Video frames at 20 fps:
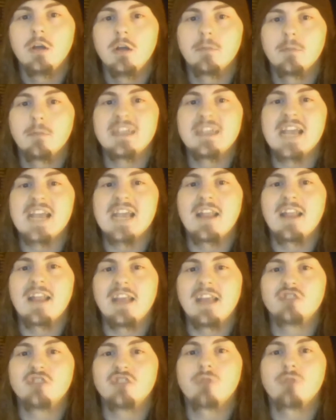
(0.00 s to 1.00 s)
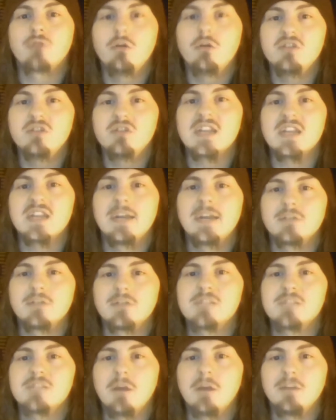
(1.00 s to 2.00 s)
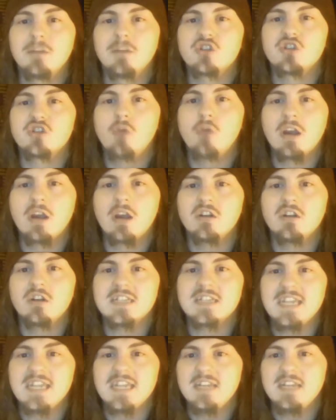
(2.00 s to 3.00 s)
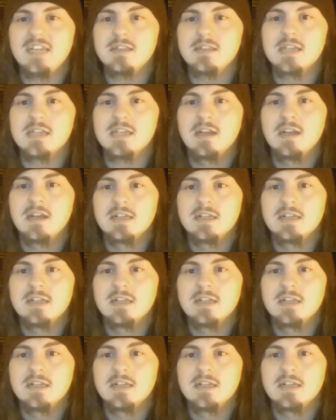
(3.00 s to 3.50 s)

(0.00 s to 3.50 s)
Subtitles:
Police added that drones can respond much quicker to scenes